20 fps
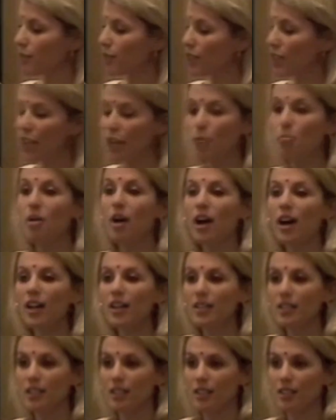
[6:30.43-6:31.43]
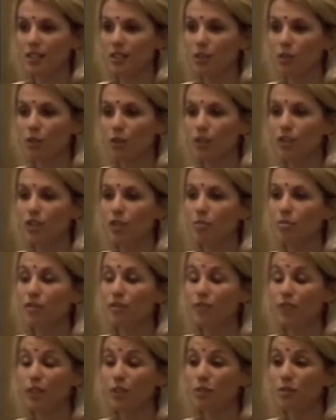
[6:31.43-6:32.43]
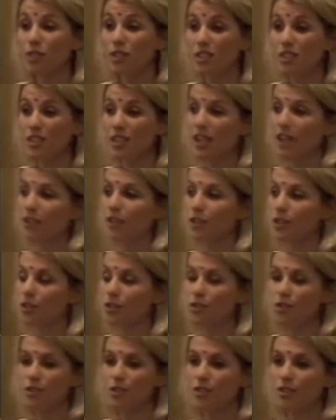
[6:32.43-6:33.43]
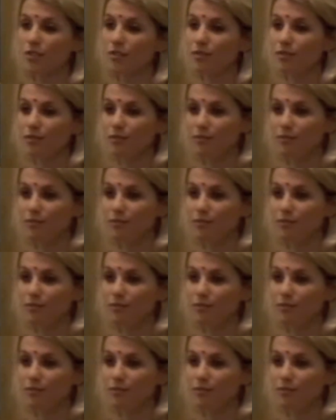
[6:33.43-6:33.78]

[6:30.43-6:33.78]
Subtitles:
clay pot does in order to be filled with the sacred juices of